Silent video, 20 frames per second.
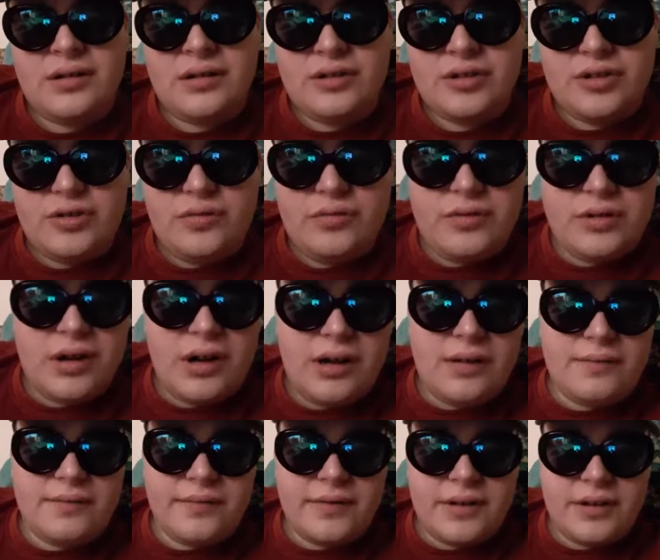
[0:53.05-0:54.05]
two
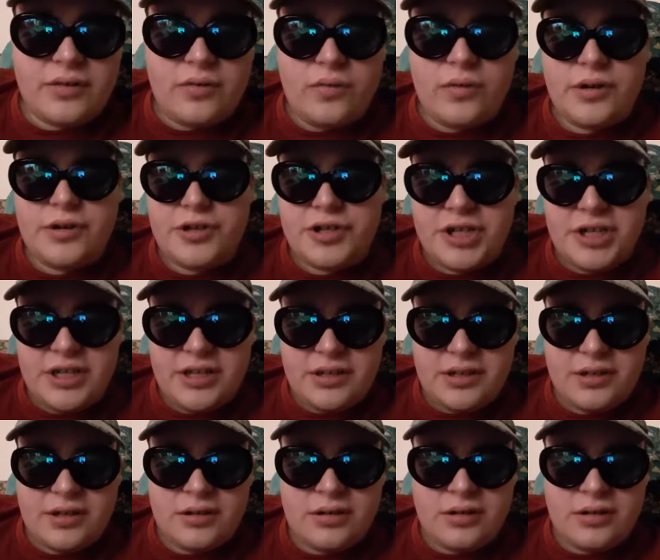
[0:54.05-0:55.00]
dolphin orgies.